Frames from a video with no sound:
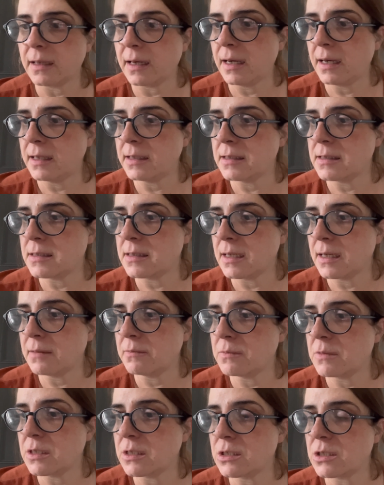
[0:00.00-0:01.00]

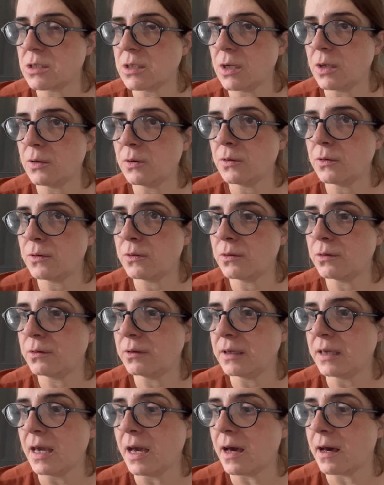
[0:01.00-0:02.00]
And so
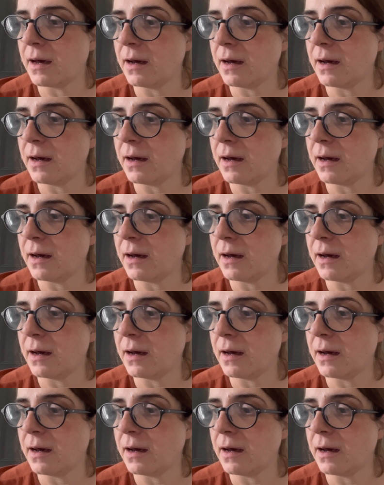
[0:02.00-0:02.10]
yeah,